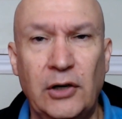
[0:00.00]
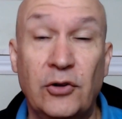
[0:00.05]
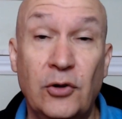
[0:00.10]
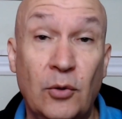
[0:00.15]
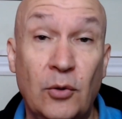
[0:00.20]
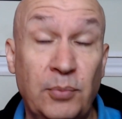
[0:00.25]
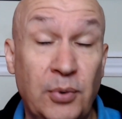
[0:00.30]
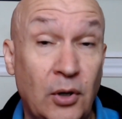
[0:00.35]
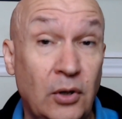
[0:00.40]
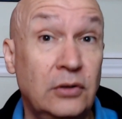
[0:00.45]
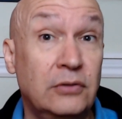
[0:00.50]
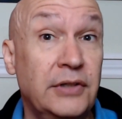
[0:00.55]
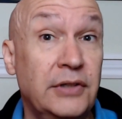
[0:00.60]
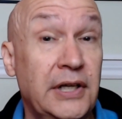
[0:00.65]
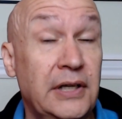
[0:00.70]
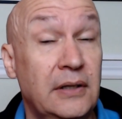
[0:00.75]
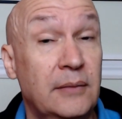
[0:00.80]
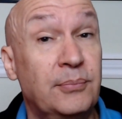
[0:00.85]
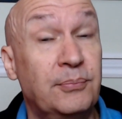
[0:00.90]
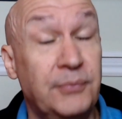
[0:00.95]
although
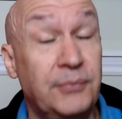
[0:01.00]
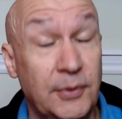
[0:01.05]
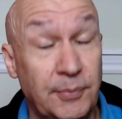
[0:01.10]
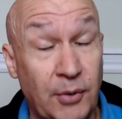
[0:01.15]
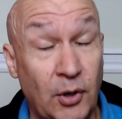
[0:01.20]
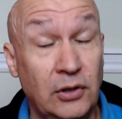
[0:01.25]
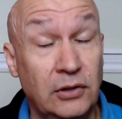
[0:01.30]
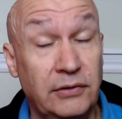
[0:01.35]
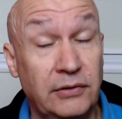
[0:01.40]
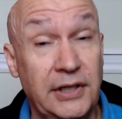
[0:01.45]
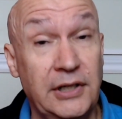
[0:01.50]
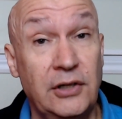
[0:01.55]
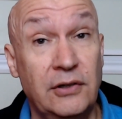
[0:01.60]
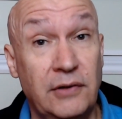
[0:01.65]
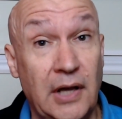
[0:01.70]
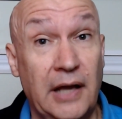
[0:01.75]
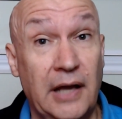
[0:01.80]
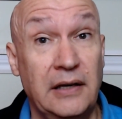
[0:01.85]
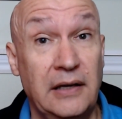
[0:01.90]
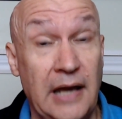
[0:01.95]
the polo green you got